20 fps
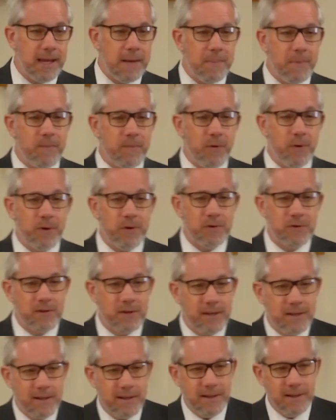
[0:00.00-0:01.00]
Him
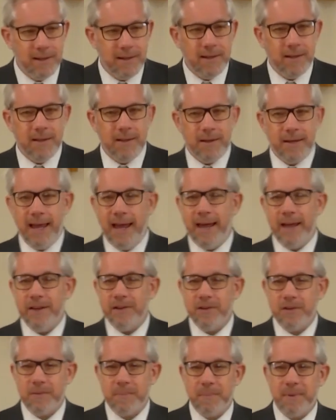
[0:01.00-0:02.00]
first?
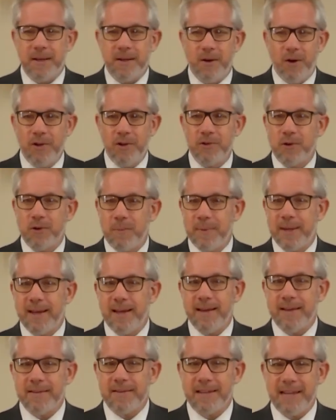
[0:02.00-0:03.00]
Yes, but also
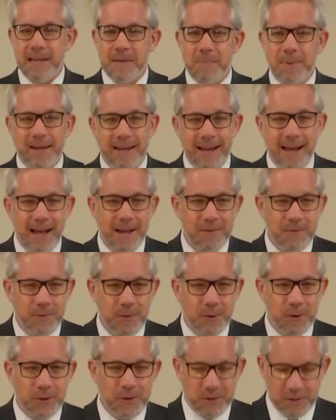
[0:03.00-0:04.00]
because keeping God
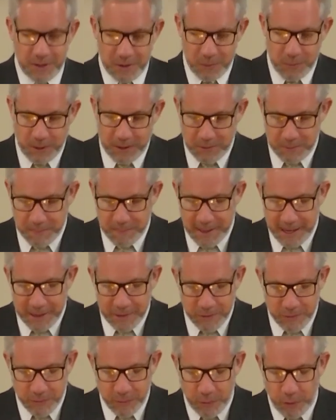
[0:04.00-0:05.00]
first is what's
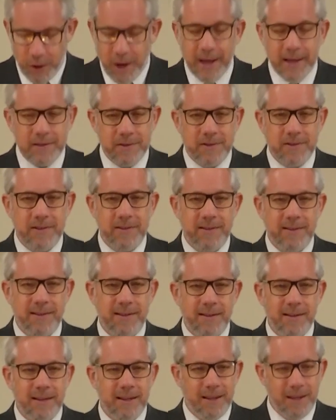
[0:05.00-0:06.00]
best for
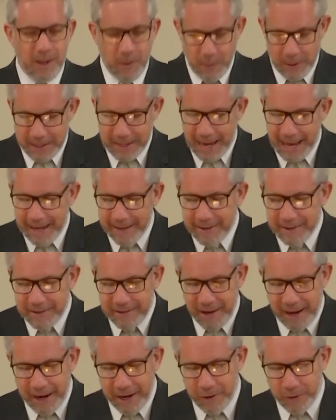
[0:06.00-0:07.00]
us. What God
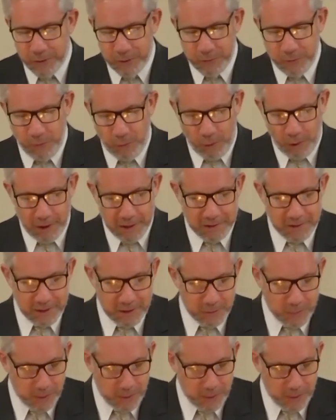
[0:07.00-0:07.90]
desires for us is what